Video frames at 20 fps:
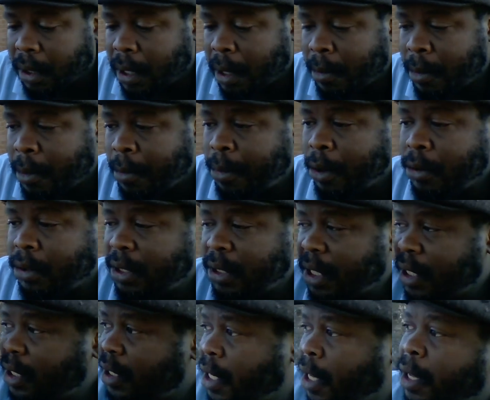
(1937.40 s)
I'm gonna post
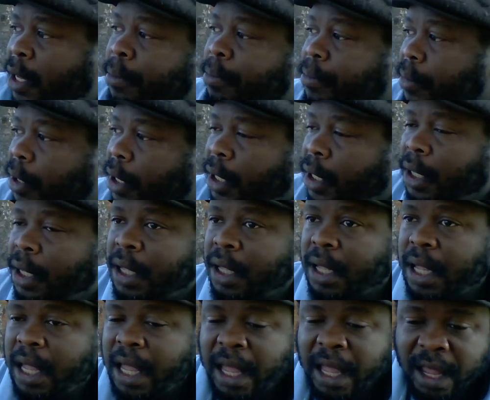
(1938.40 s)
this up,
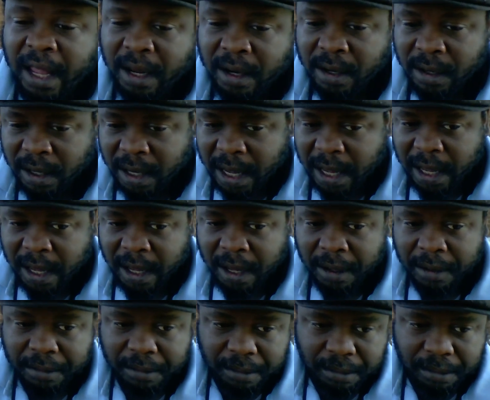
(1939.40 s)
and a